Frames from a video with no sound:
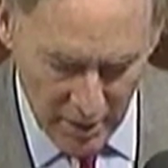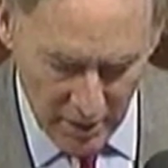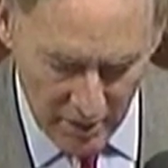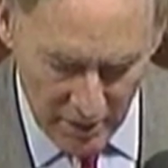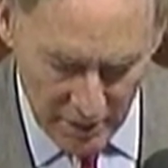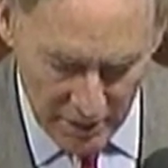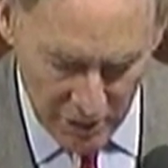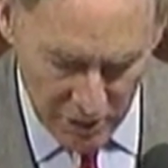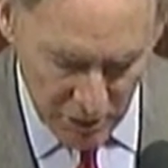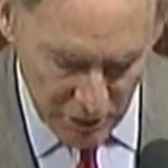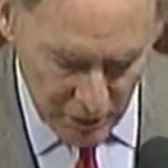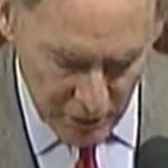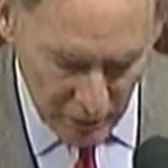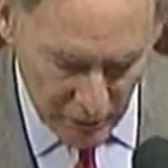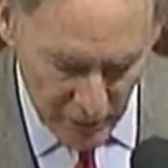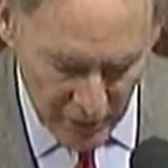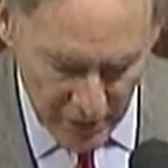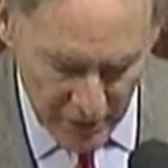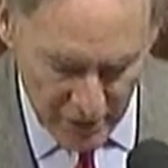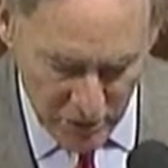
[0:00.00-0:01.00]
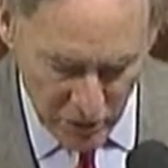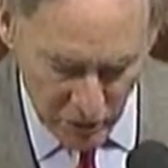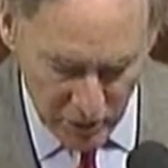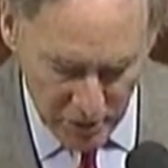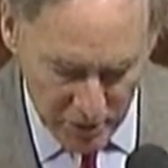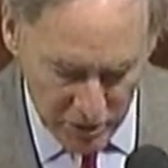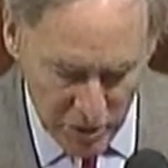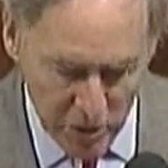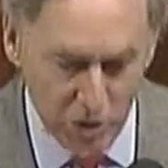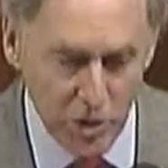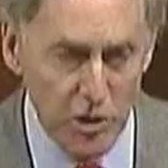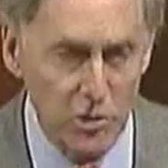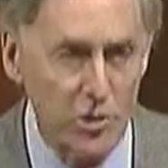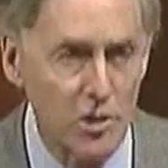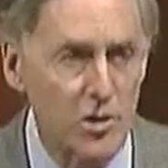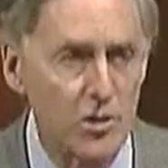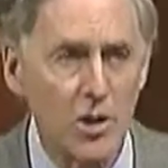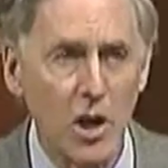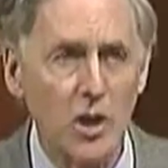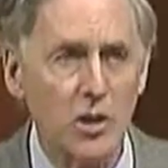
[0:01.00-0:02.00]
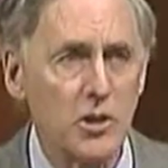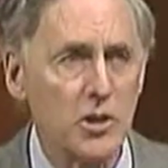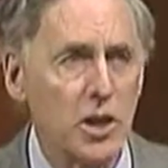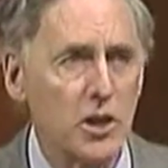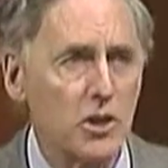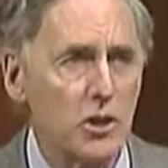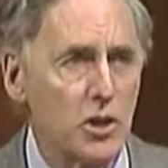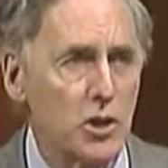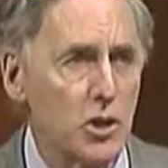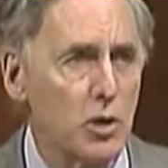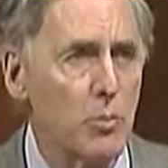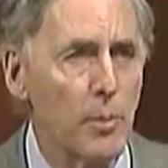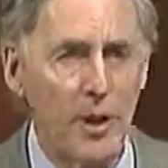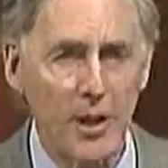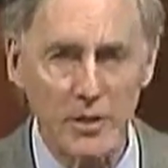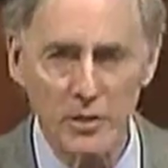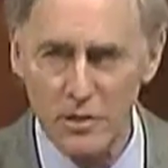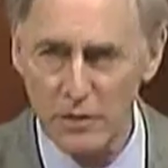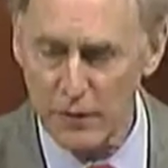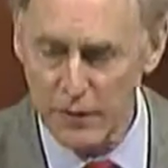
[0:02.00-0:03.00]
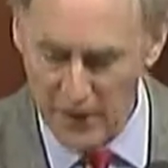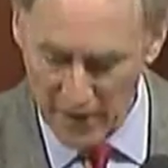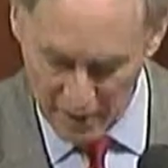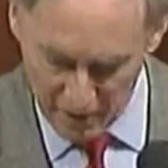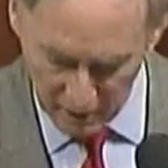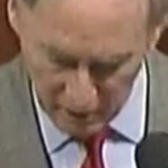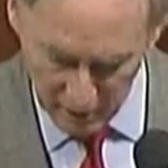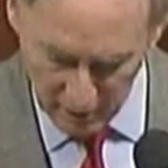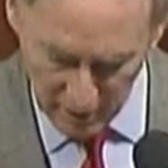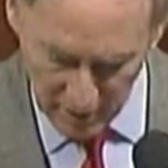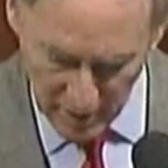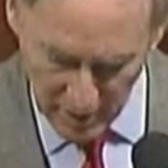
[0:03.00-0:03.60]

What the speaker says: that certain financial institutions are just too big to fail,